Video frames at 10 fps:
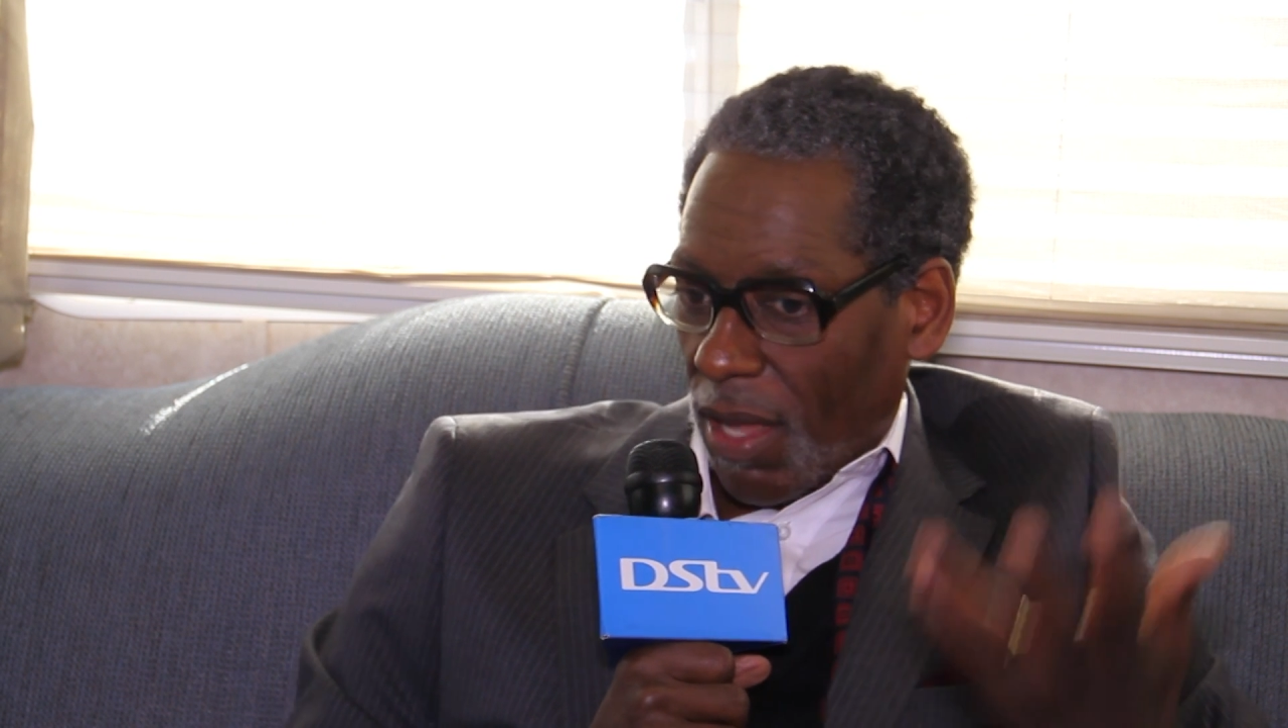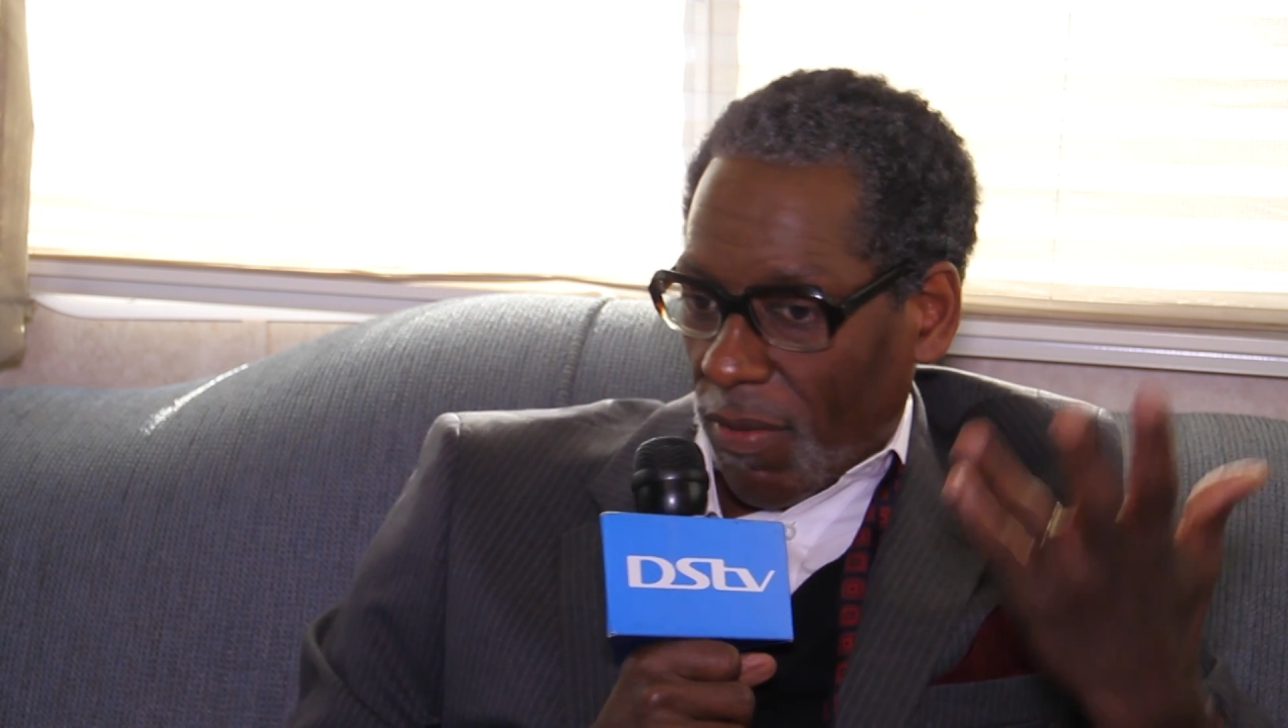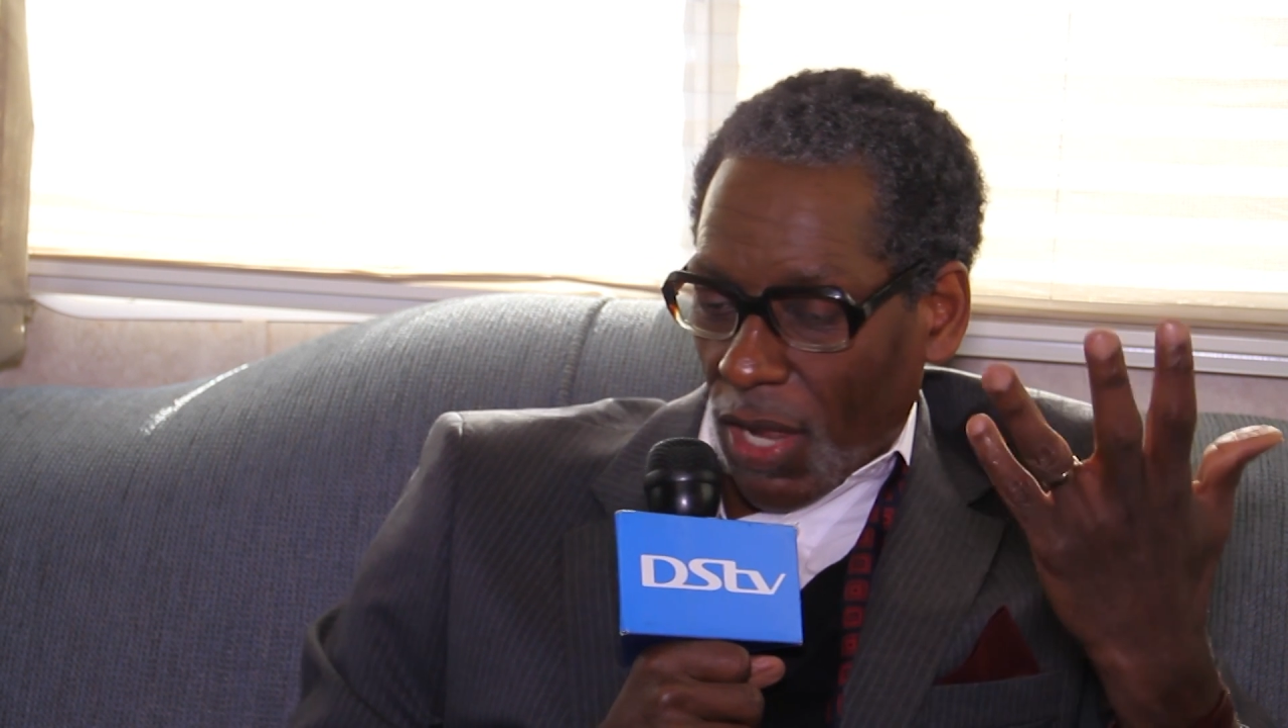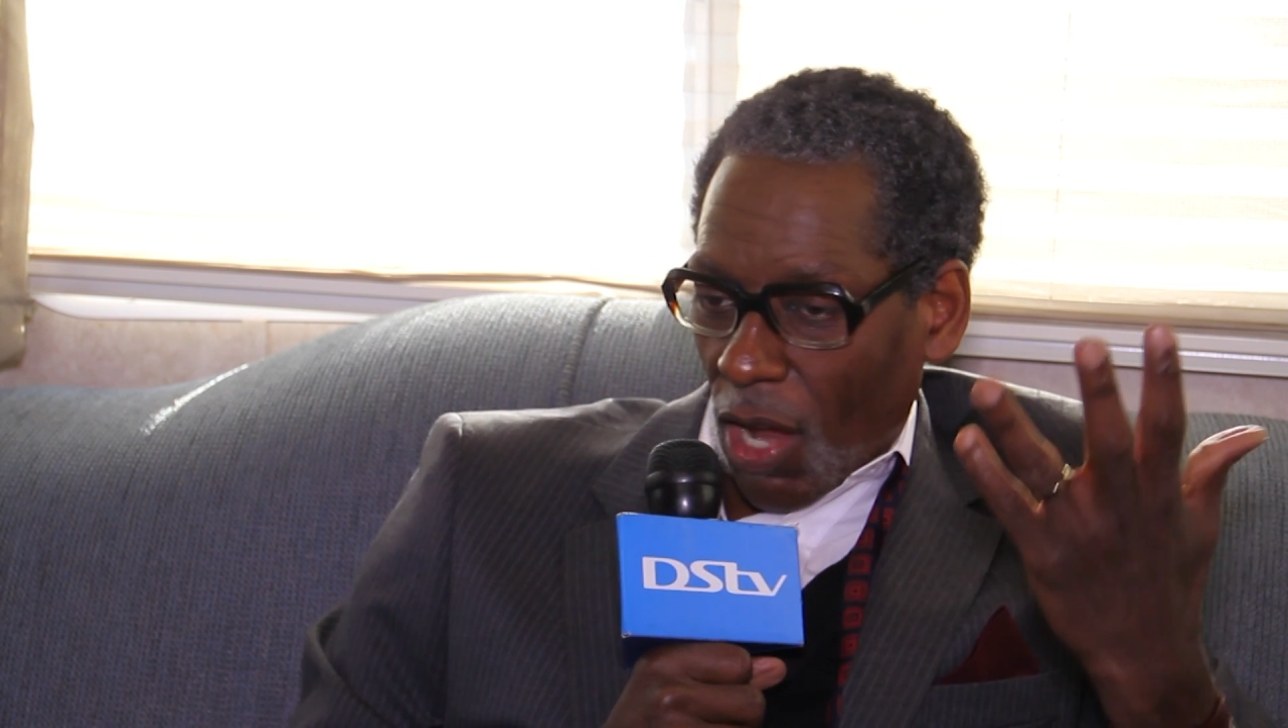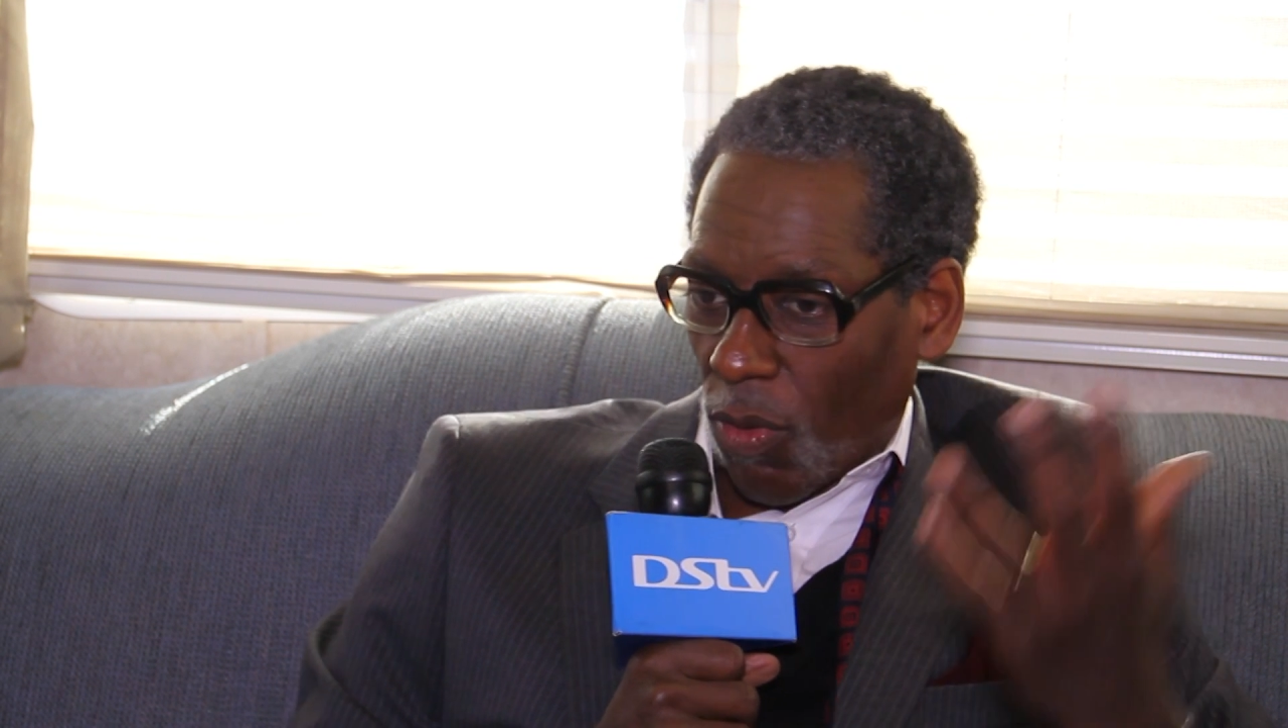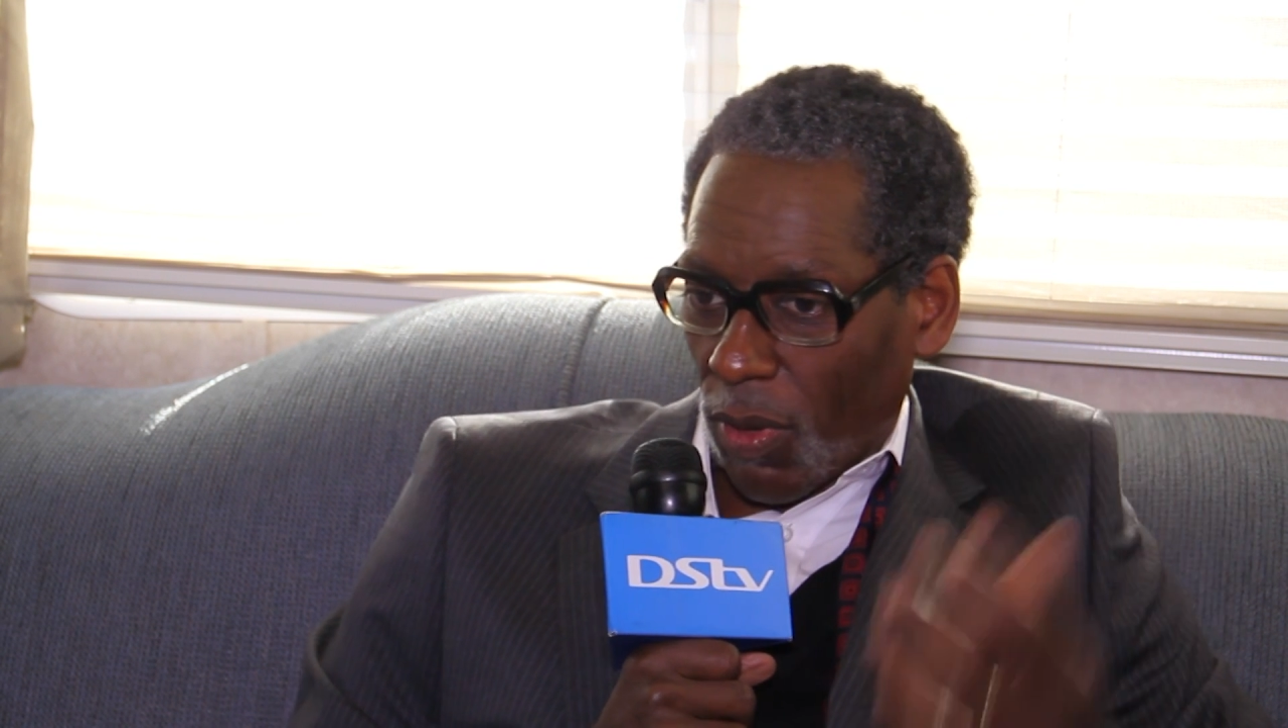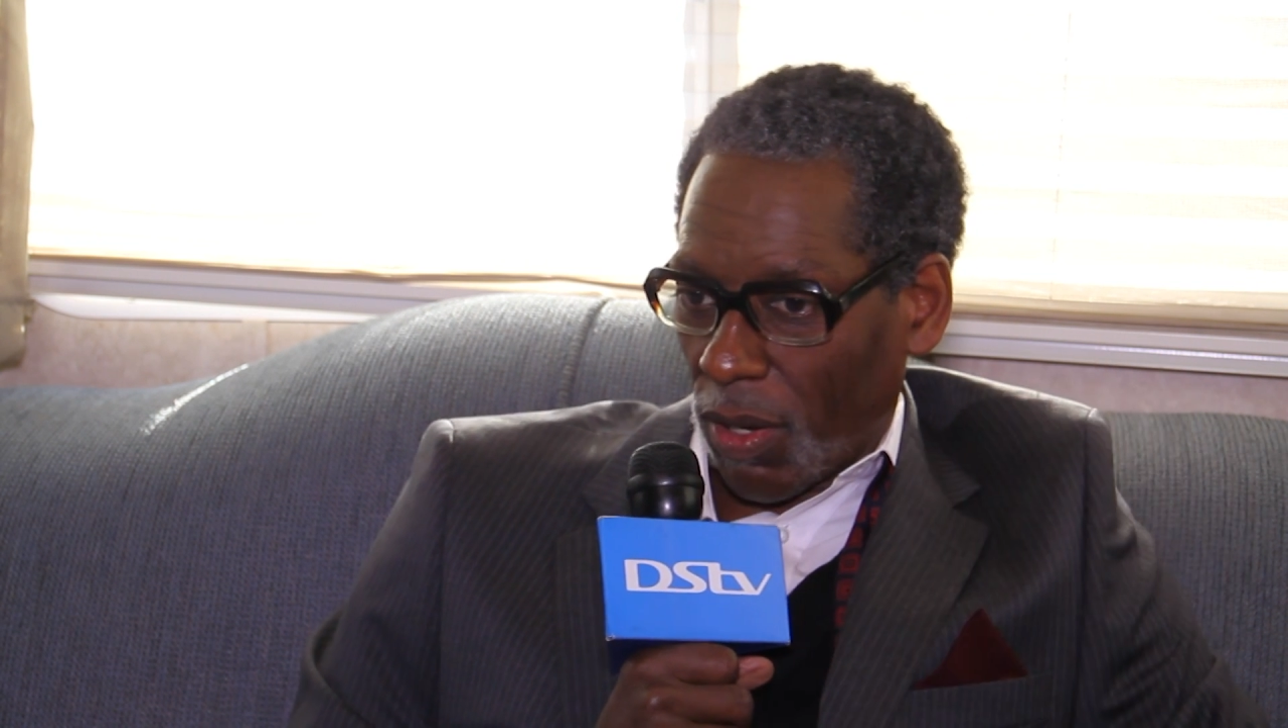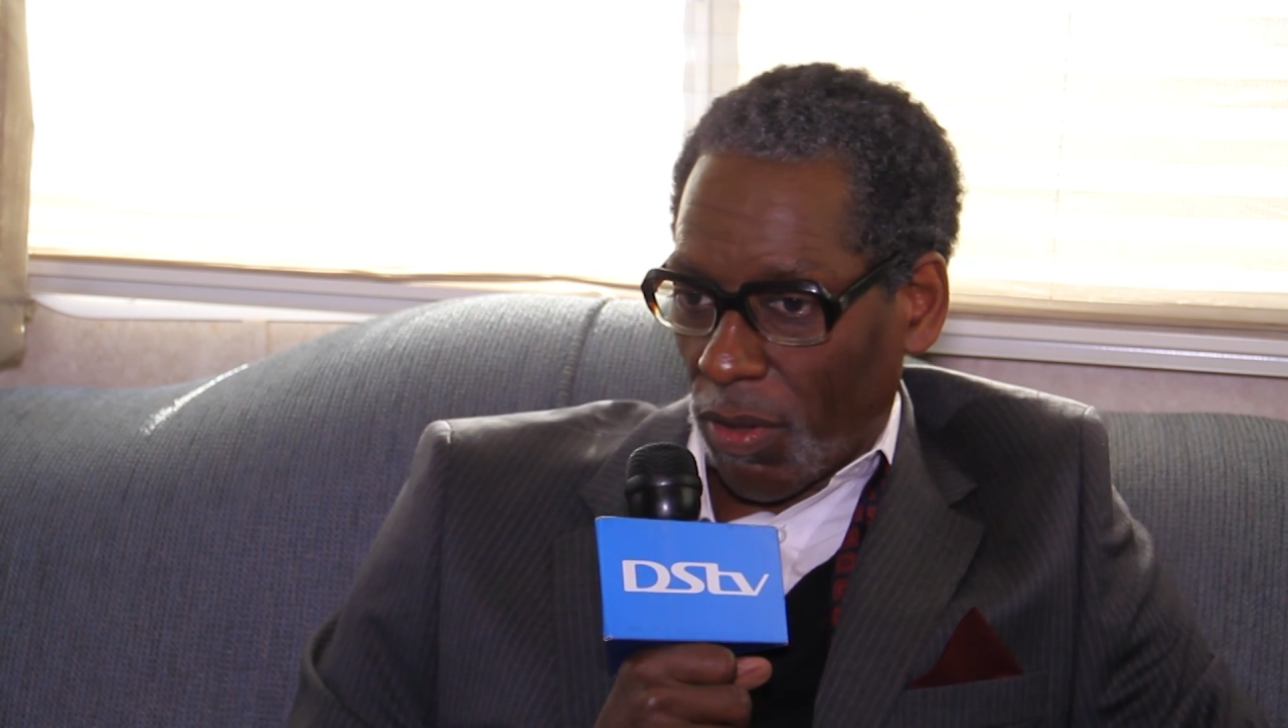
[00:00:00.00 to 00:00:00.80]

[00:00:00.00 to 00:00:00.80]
David Harewood